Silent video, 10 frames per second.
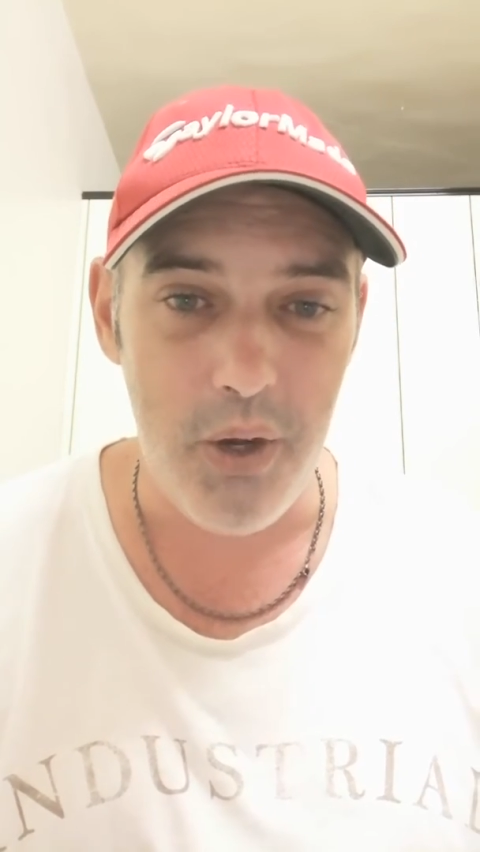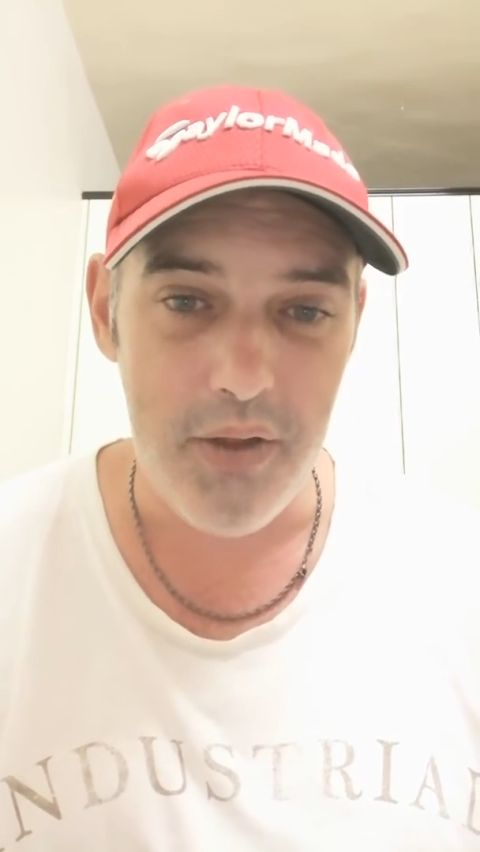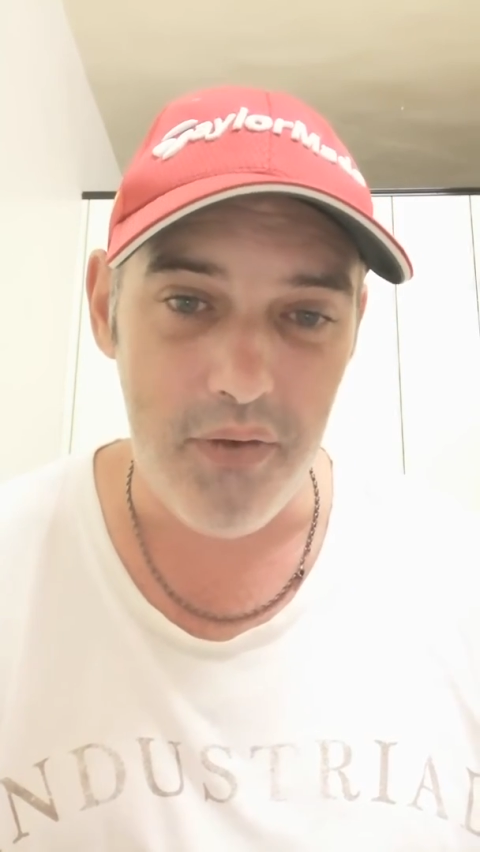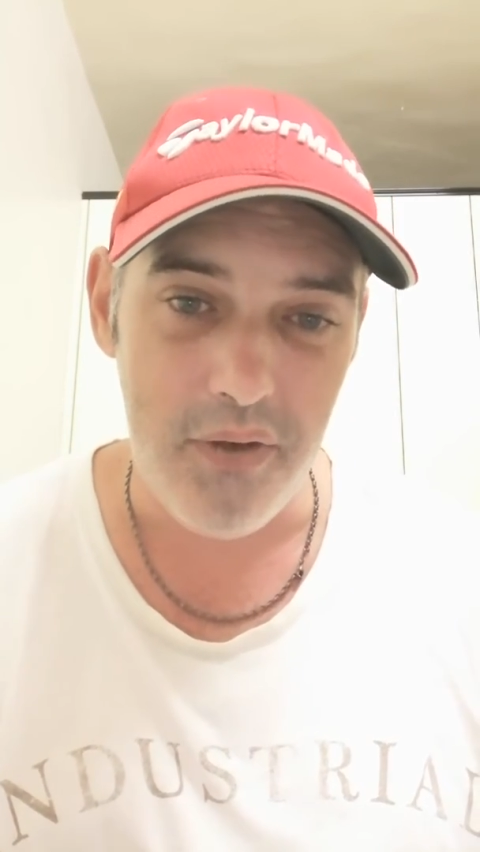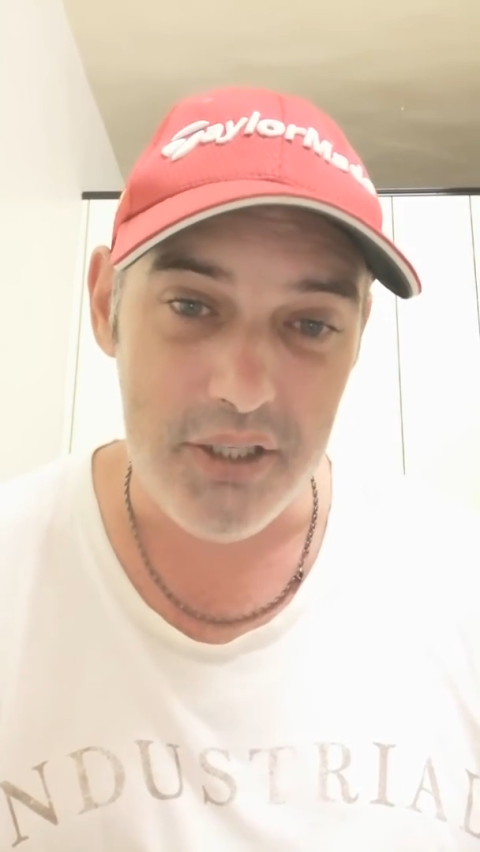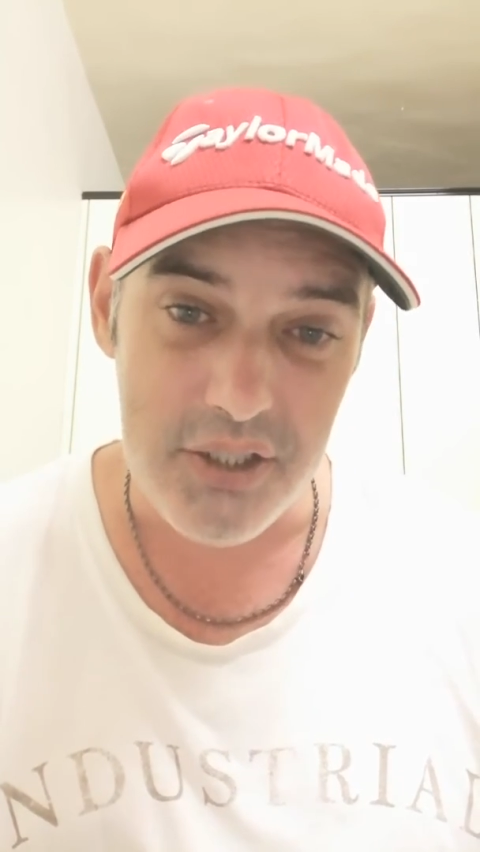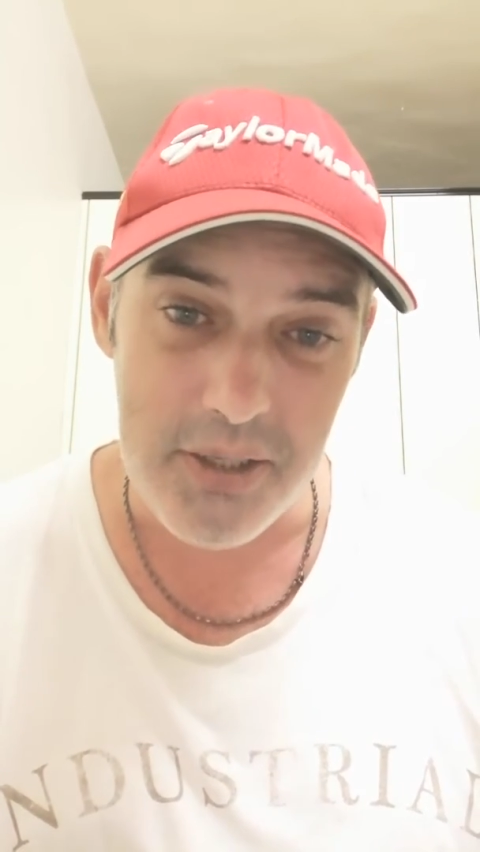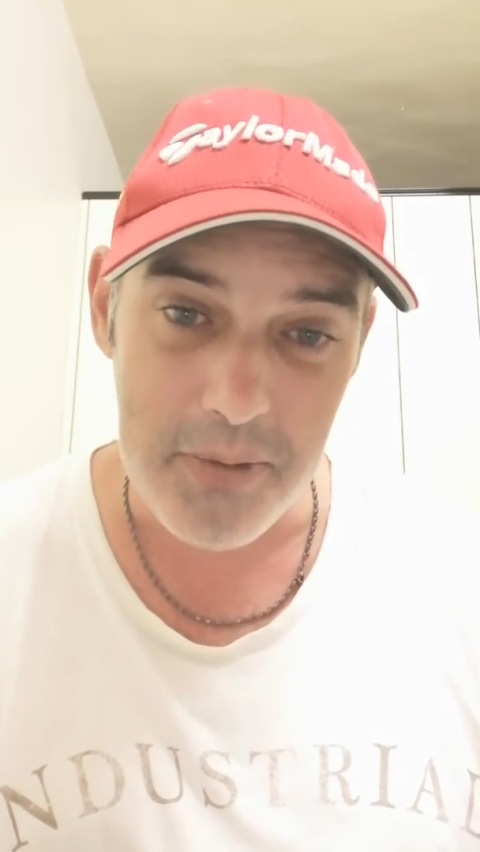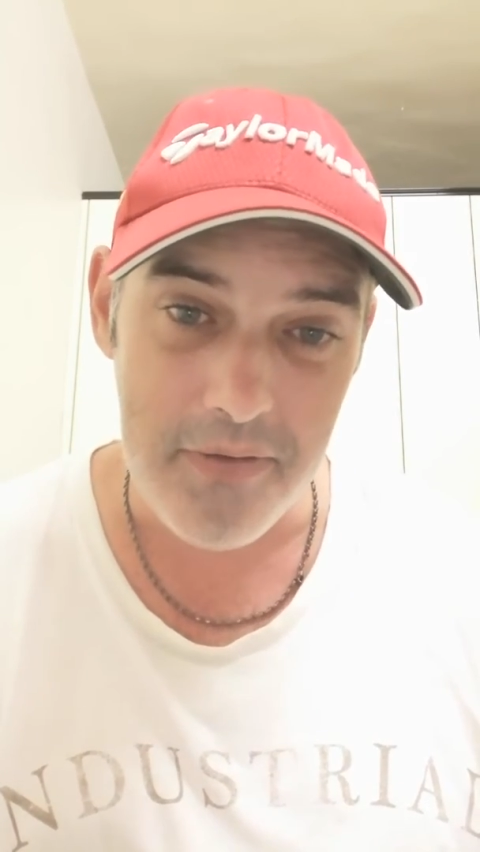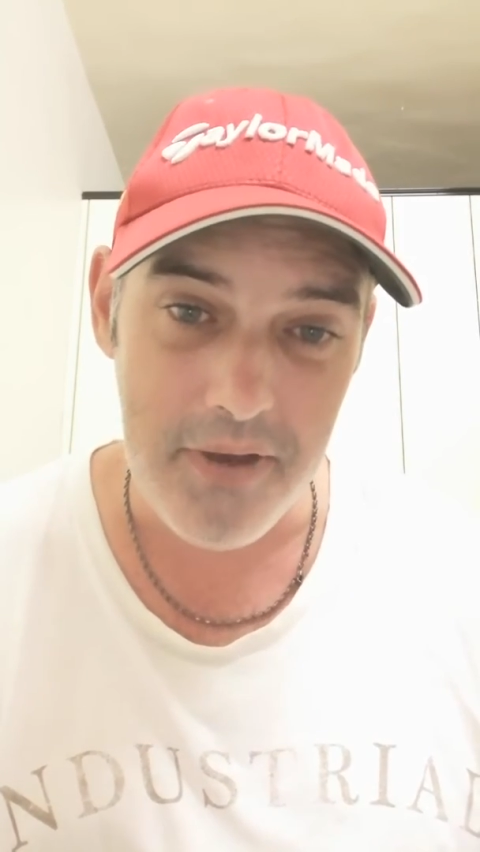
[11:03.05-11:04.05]
is
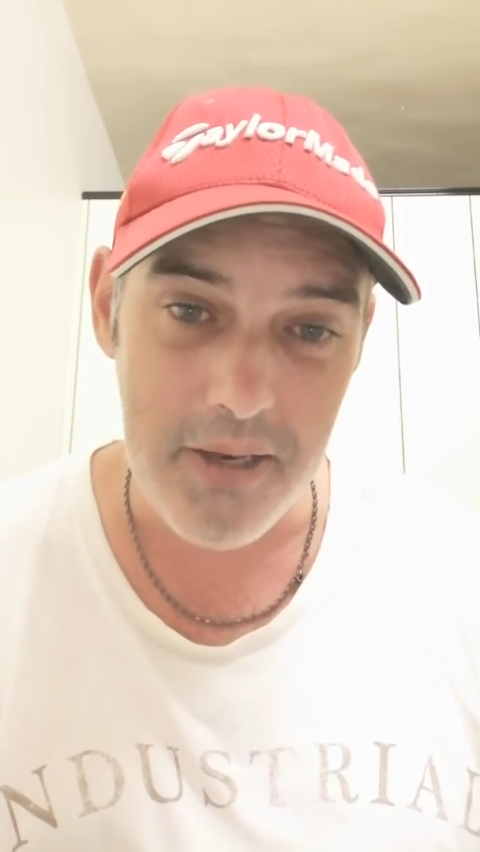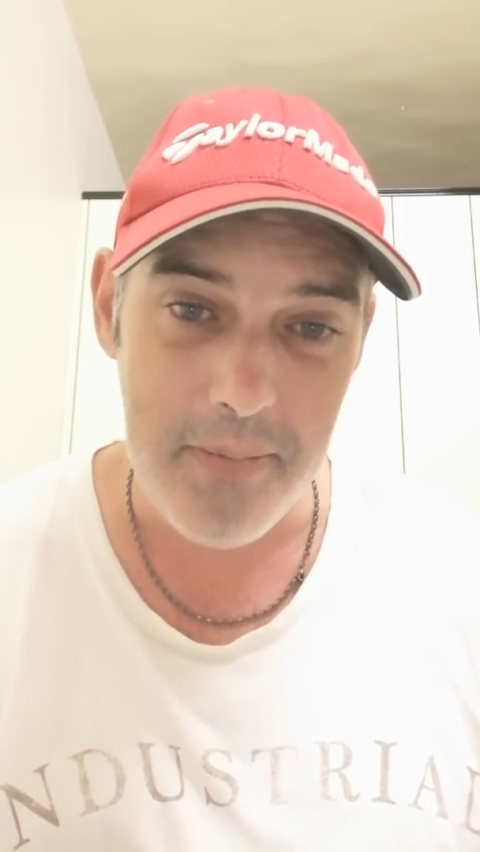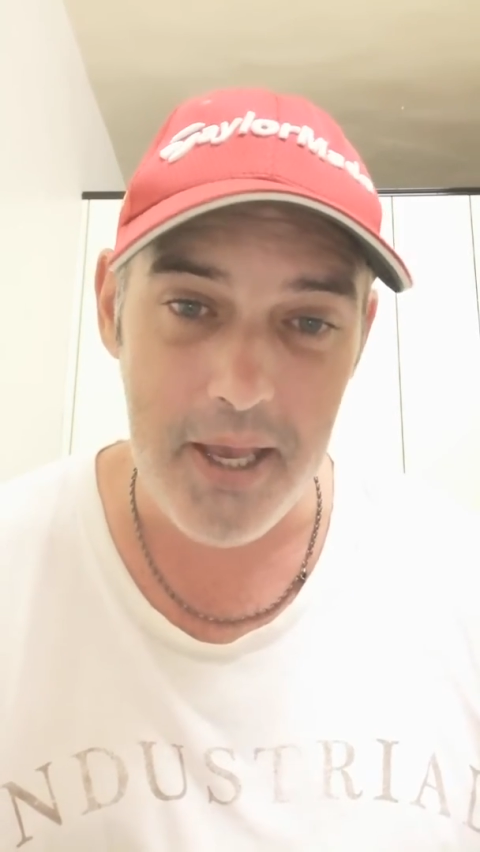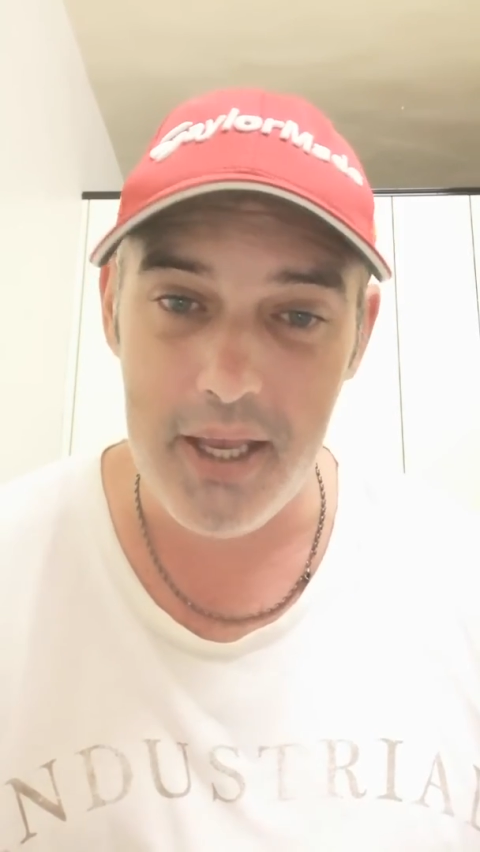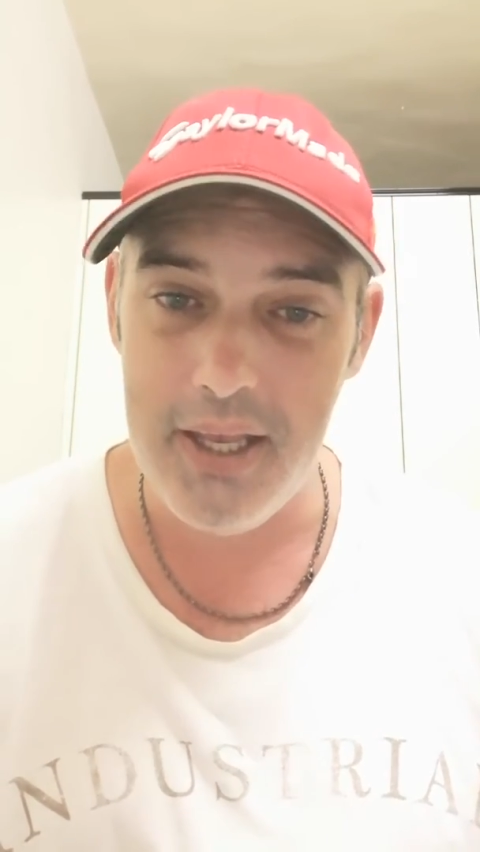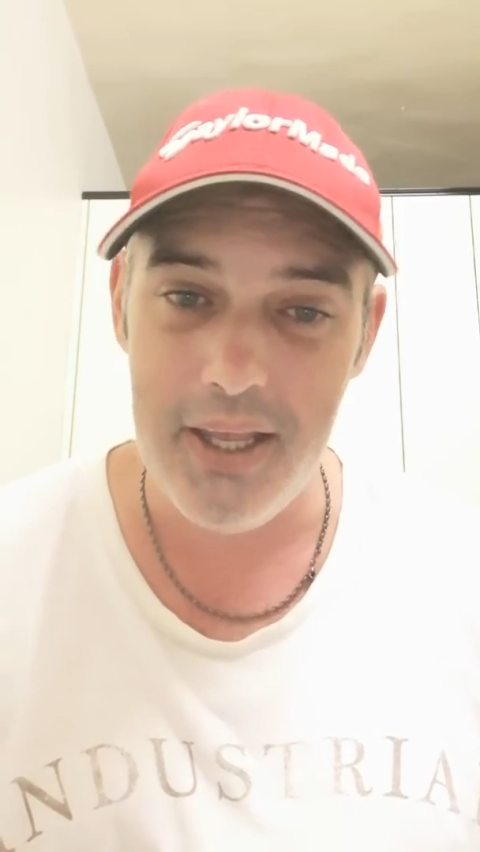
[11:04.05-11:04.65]
legitimate feedback,